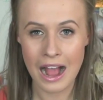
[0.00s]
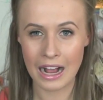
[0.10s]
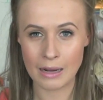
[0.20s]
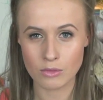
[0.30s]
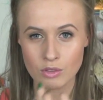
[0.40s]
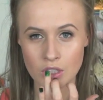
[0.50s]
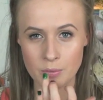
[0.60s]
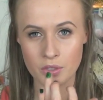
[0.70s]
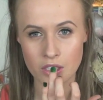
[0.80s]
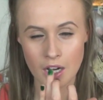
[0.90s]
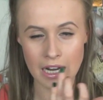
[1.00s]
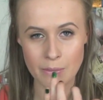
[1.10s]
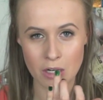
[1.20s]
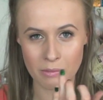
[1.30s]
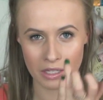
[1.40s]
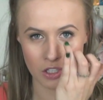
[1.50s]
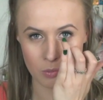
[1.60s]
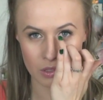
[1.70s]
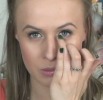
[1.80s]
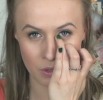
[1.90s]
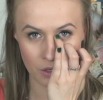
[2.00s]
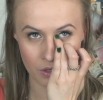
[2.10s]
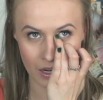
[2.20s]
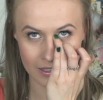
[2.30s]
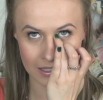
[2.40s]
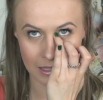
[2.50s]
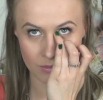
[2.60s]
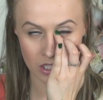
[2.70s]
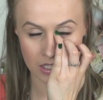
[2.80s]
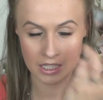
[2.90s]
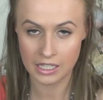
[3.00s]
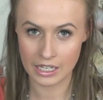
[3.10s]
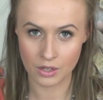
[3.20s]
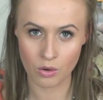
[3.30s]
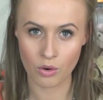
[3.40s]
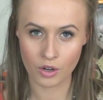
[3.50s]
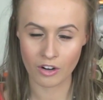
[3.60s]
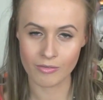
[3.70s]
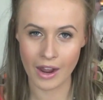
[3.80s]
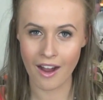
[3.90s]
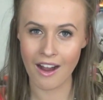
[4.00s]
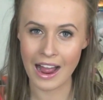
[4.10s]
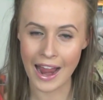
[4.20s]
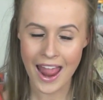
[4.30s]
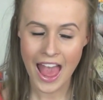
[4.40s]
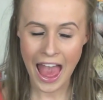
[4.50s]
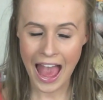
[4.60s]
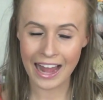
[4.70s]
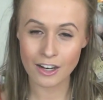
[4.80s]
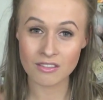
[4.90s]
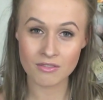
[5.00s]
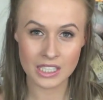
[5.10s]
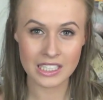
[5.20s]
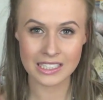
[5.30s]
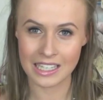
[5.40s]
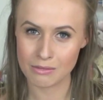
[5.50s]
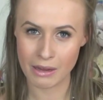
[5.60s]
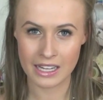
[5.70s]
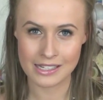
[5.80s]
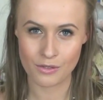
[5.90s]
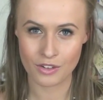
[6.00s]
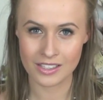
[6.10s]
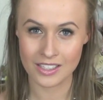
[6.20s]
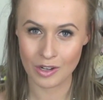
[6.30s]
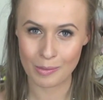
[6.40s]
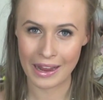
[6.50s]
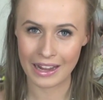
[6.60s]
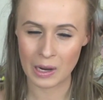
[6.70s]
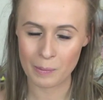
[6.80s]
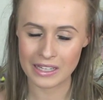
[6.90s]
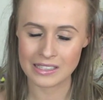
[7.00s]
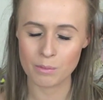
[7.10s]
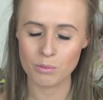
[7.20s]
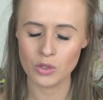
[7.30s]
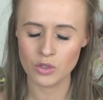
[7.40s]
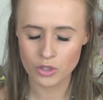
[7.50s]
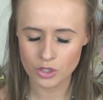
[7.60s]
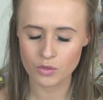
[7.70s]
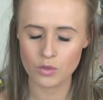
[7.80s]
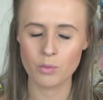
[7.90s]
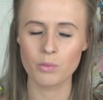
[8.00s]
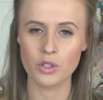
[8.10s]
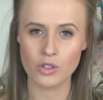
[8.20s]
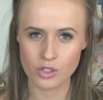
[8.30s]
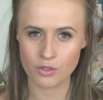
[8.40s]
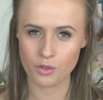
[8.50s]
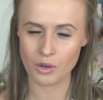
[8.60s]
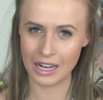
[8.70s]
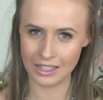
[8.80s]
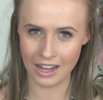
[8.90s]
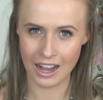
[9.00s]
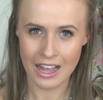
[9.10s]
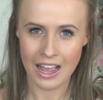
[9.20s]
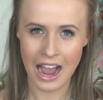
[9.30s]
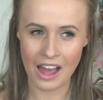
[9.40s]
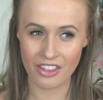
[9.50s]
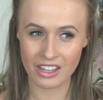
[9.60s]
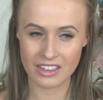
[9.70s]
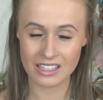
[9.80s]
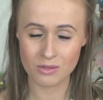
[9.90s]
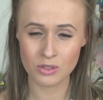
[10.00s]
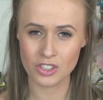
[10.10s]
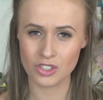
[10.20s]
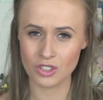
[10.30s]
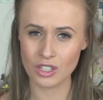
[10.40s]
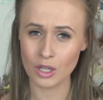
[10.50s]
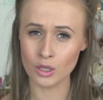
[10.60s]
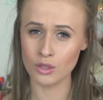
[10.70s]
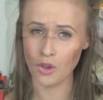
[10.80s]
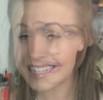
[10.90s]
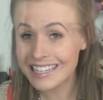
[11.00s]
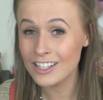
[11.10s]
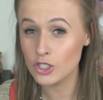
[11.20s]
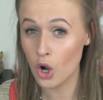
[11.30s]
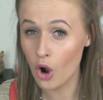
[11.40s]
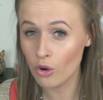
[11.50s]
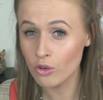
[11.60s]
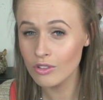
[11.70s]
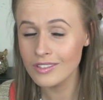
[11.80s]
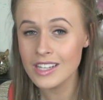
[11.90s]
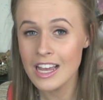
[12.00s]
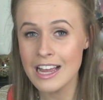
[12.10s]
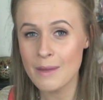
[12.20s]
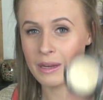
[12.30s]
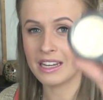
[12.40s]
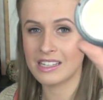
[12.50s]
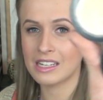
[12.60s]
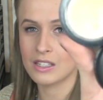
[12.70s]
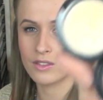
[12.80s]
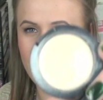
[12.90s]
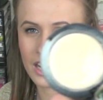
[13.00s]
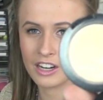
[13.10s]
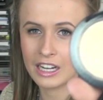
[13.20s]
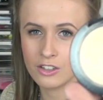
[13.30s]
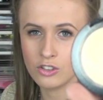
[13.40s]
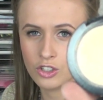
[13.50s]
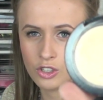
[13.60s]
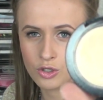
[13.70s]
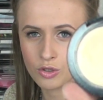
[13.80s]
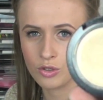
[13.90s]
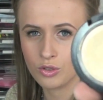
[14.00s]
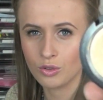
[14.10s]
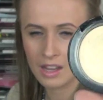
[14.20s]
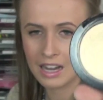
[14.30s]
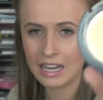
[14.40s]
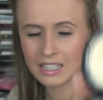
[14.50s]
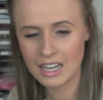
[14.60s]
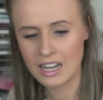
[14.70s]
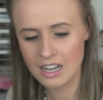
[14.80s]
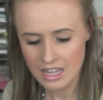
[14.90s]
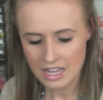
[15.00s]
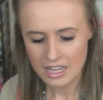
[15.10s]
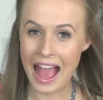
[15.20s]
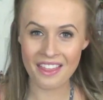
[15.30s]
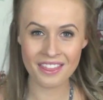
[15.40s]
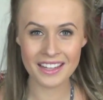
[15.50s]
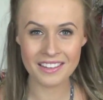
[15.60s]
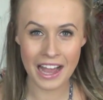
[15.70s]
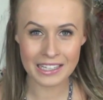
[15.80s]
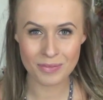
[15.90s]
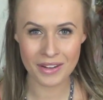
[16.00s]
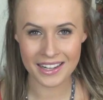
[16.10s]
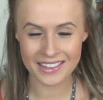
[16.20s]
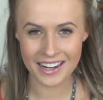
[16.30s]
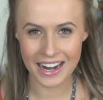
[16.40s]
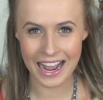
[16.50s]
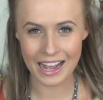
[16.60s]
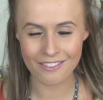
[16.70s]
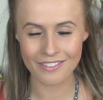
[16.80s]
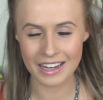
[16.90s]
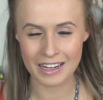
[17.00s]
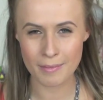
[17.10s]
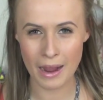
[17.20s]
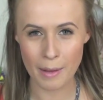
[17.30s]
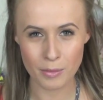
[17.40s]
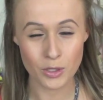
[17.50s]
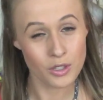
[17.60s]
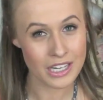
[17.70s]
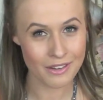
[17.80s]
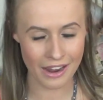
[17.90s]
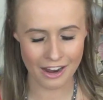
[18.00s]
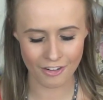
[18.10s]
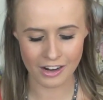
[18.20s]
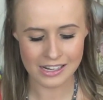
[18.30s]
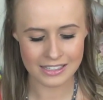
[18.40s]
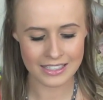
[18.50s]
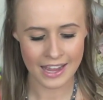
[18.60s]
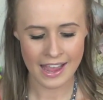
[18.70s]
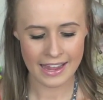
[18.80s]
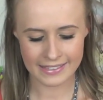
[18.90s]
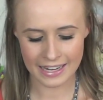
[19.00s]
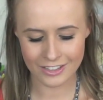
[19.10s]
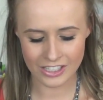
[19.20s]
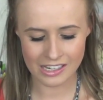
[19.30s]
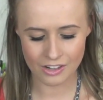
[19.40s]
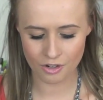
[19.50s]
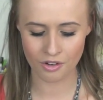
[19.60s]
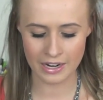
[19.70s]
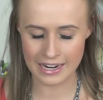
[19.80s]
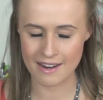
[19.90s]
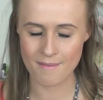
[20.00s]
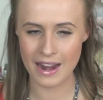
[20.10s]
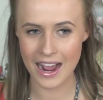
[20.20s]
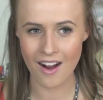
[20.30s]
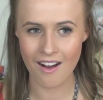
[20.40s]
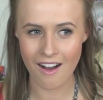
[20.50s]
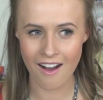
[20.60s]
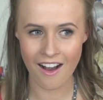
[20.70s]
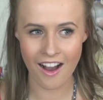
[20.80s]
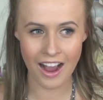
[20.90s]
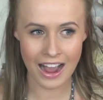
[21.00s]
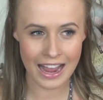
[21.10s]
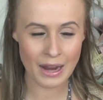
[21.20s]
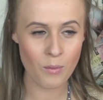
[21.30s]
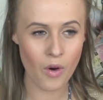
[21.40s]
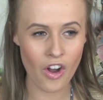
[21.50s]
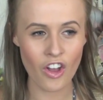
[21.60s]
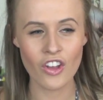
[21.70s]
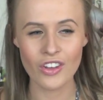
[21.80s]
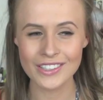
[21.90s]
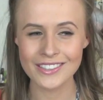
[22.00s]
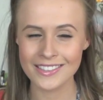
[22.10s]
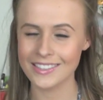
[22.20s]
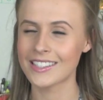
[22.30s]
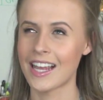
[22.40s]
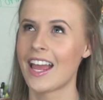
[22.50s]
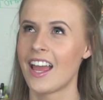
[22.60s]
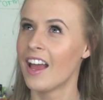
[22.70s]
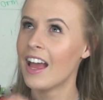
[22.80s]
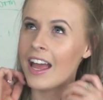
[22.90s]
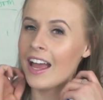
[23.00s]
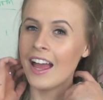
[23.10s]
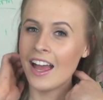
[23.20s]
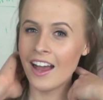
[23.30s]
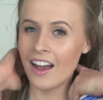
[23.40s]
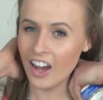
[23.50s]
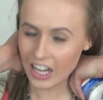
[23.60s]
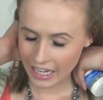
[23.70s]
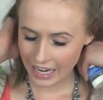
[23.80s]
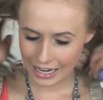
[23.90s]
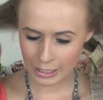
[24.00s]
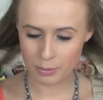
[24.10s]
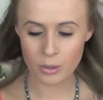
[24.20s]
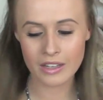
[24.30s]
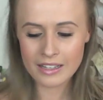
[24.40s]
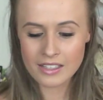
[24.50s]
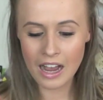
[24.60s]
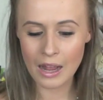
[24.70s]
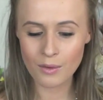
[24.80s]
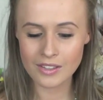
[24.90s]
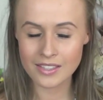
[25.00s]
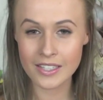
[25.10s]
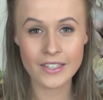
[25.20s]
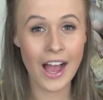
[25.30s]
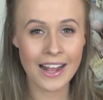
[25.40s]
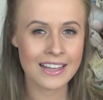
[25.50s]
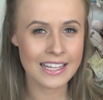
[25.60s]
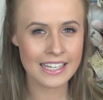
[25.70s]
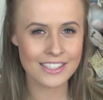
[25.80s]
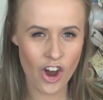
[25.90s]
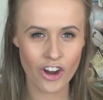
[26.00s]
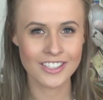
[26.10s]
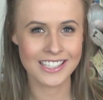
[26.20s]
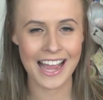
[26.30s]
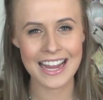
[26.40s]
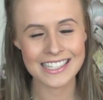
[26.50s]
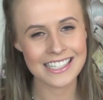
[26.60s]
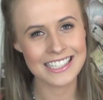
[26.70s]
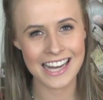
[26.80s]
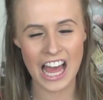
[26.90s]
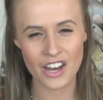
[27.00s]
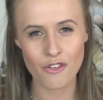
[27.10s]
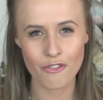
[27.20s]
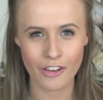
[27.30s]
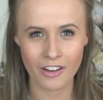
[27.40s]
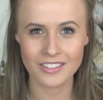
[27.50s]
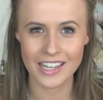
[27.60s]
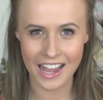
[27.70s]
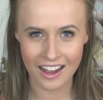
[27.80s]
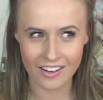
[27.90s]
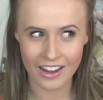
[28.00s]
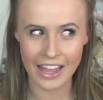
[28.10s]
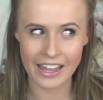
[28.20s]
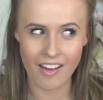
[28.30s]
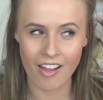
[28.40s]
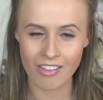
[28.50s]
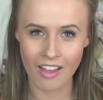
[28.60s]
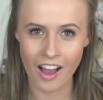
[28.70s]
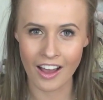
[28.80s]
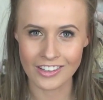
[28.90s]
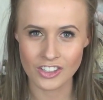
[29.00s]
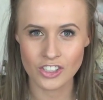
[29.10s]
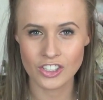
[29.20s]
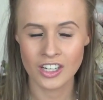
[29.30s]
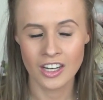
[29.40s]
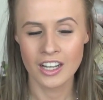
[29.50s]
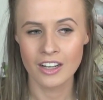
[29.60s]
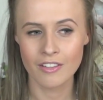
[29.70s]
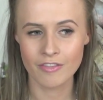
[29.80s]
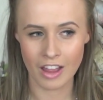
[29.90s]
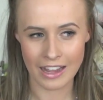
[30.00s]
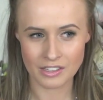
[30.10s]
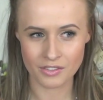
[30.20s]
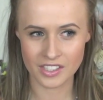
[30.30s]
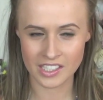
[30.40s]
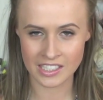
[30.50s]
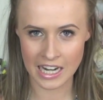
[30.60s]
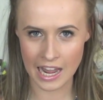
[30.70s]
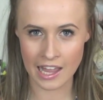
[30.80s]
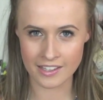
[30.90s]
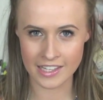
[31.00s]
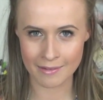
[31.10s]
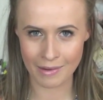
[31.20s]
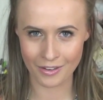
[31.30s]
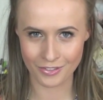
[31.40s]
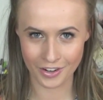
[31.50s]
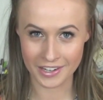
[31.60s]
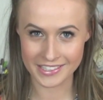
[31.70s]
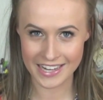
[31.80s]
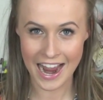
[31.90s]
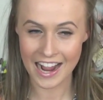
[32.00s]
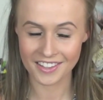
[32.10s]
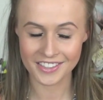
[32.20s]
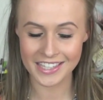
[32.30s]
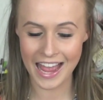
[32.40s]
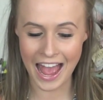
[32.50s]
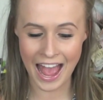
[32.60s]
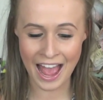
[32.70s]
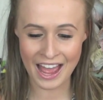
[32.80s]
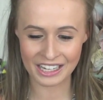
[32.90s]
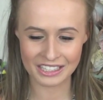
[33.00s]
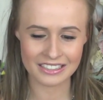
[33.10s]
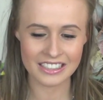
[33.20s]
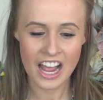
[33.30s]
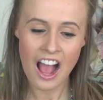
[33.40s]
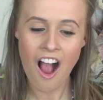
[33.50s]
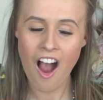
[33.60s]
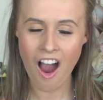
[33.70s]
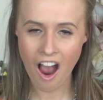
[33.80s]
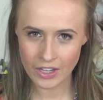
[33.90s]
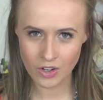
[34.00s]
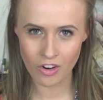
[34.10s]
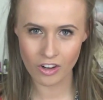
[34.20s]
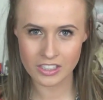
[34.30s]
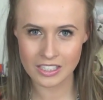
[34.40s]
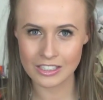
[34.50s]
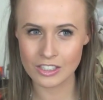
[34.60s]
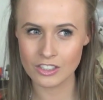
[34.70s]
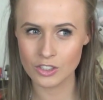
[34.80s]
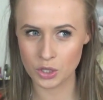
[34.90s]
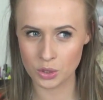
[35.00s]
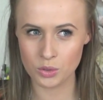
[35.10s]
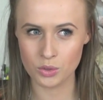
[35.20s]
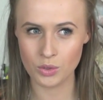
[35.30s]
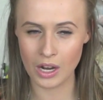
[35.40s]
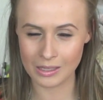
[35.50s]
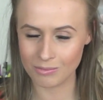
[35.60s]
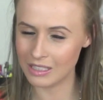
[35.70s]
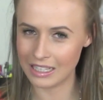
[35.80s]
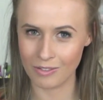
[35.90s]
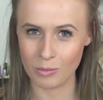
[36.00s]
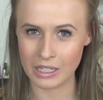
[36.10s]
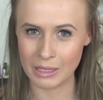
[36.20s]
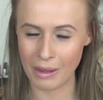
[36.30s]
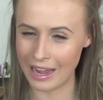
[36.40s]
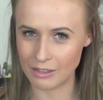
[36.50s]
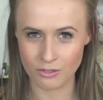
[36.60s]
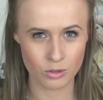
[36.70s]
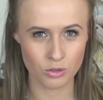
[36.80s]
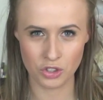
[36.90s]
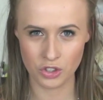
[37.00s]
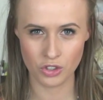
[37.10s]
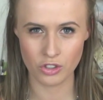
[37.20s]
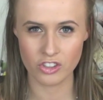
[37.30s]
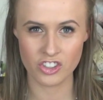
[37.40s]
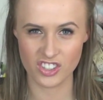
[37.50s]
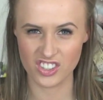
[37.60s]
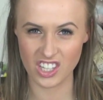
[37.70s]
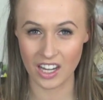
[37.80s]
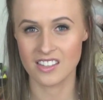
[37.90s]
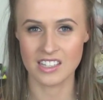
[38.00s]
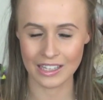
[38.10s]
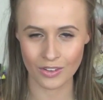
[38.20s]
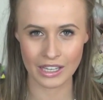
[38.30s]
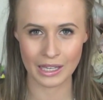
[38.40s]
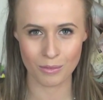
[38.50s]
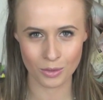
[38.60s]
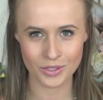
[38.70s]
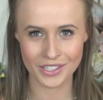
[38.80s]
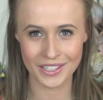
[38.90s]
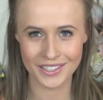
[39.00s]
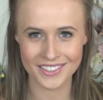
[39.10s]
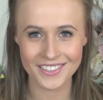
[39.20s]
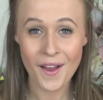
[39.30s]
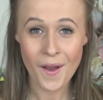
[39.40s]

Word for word: Um, also put a tiny bit on my cupid's bow and some just in the inner corner of my eye and it really does make a difference to your makeup. It's a beautiful, beautiful colour. I think this would suit a lot of tones because it is a very neutral colour. And the last product that I have in my beauty favourites is actually a cream. Now, I was... Okay, how do you put this? I was slightly intoxicated and fell down a large flight of stairs at my friend's house and I got two unbelievably painful, huge, disgusting looking bruises